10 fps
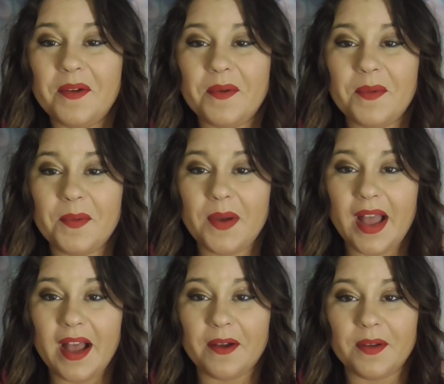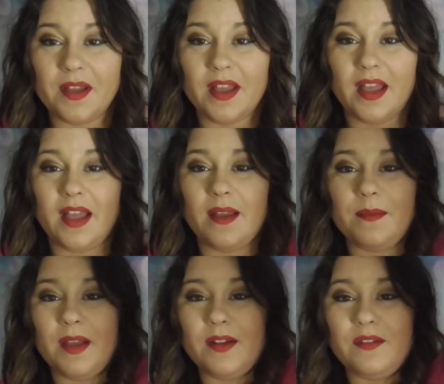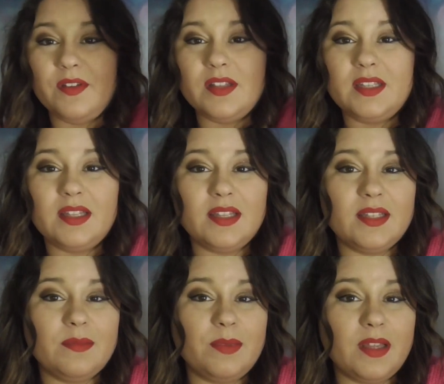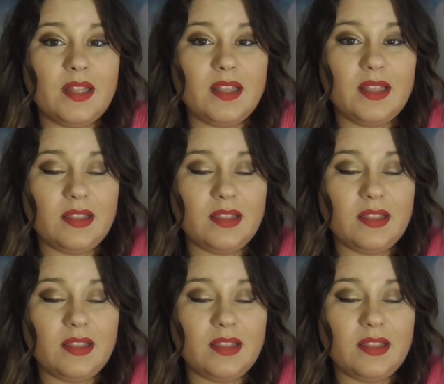Wow. I don't know if you can see this, but